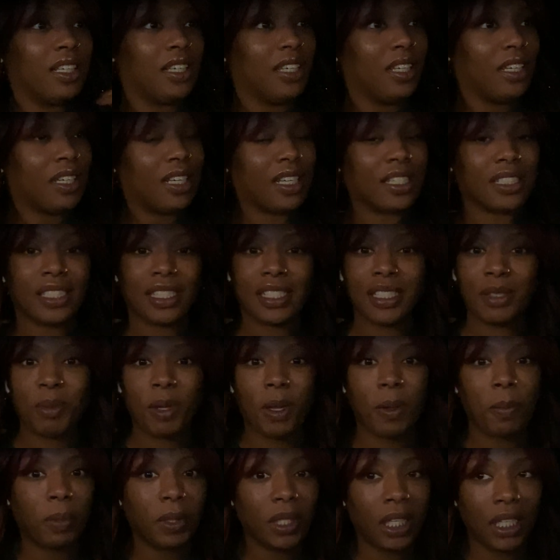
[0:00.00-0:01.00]
Because there's
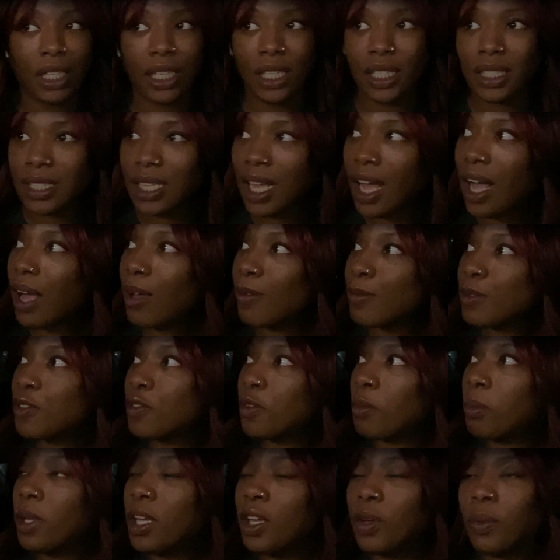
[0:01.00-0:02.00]
been plenty of times
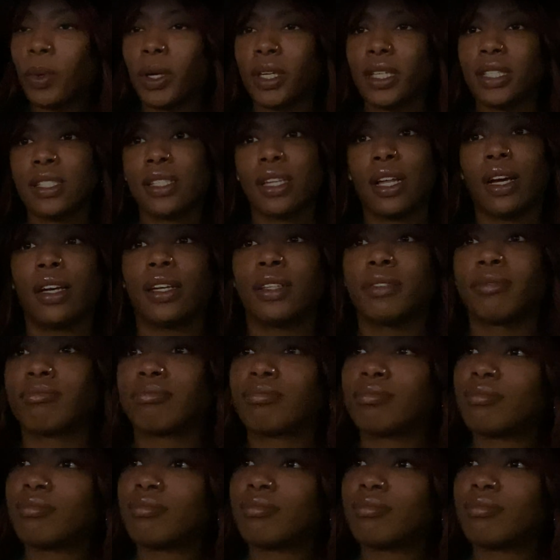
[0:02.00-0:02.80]
for me where it's like,